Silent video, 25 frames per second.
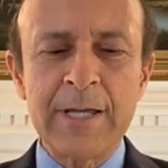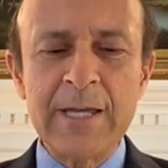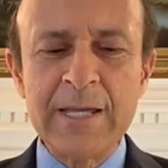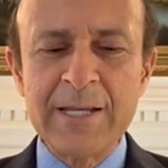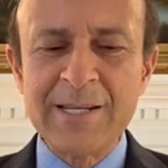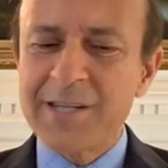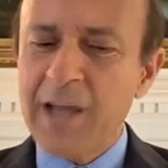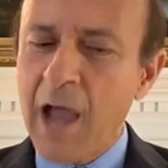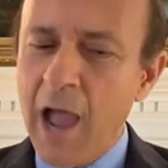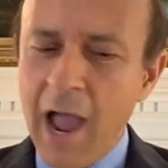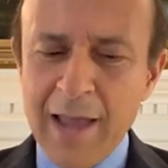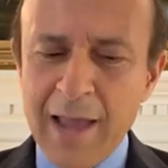
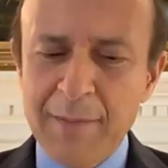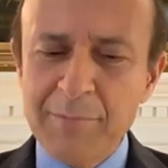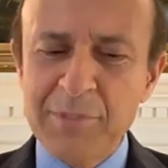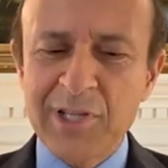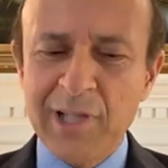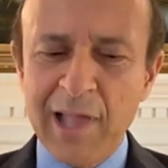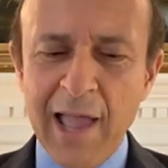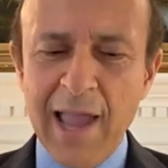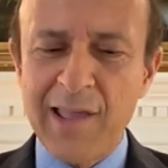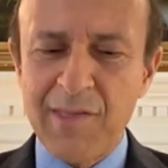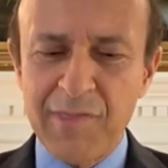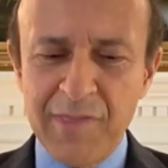In times
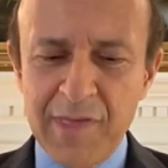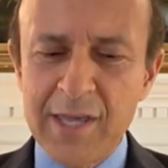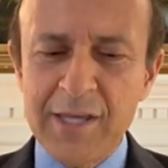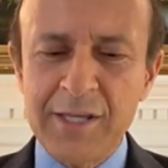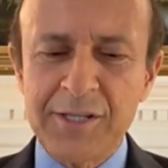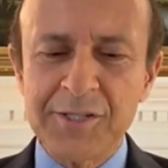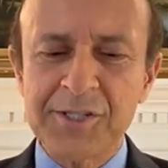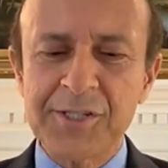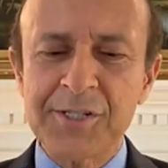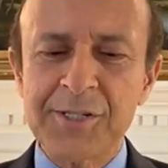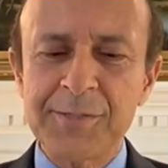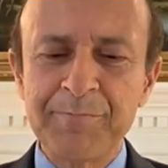like
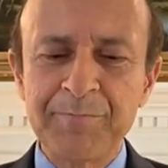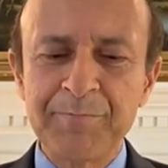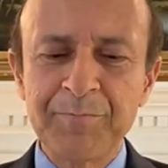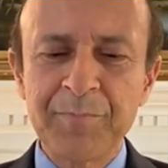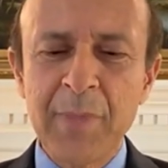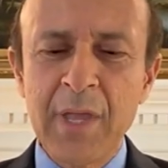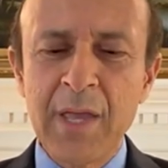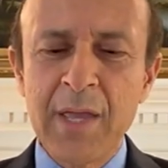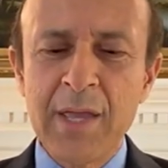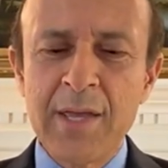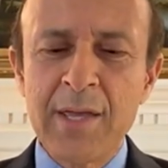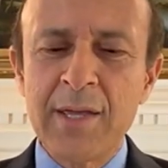these,
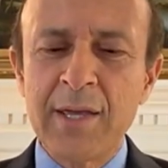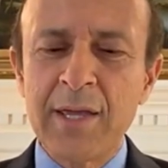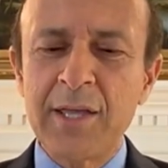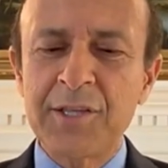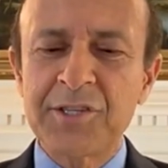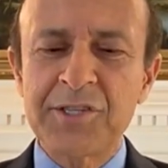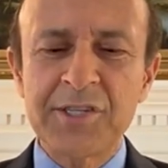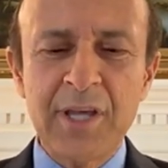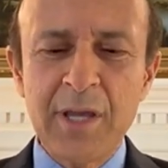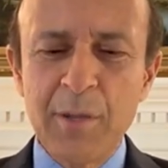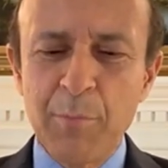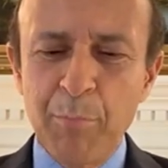
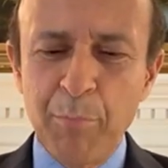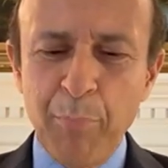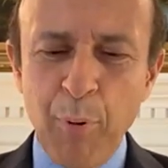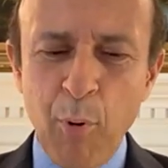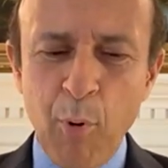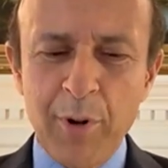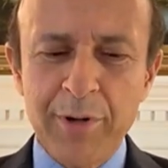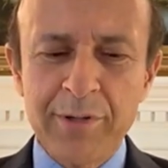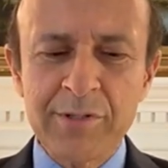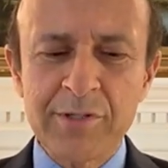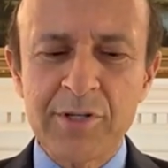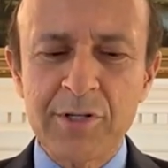it's
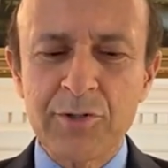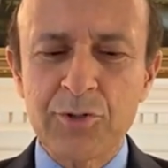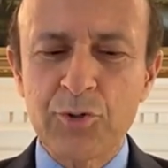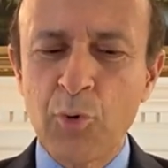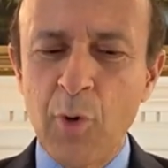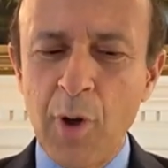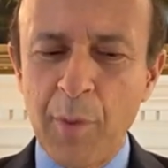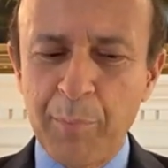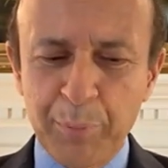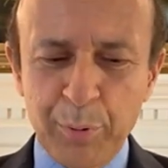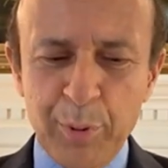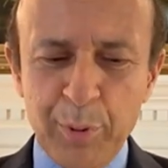important
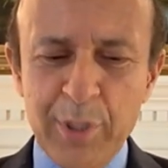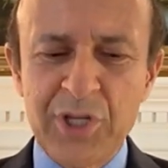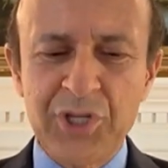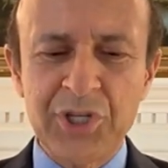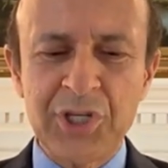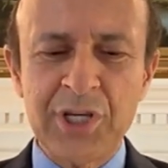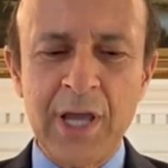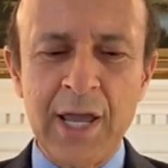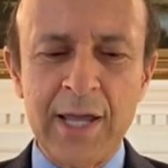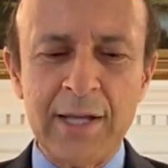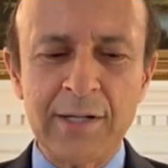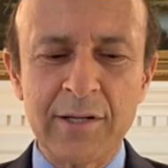to
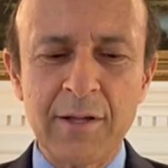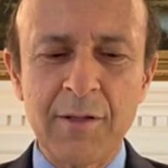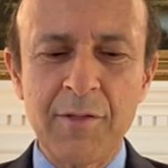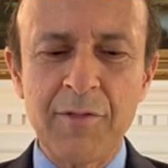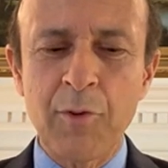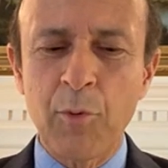appreciate